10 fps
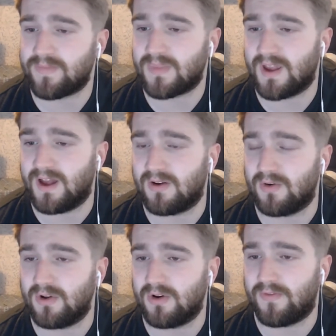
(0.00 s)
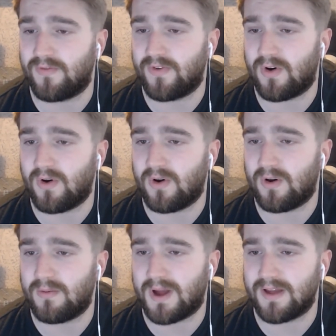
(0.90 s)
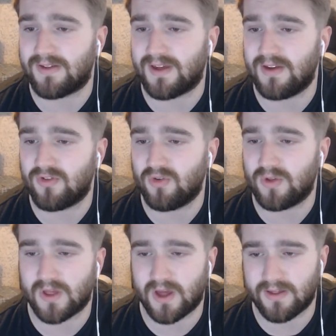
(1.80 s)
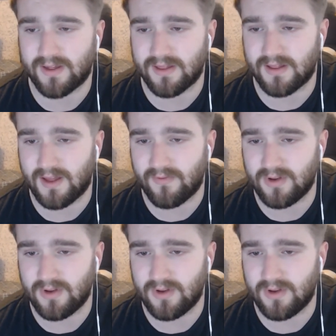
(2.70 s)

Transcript: I'm going to go for my size, true to size, size eleven.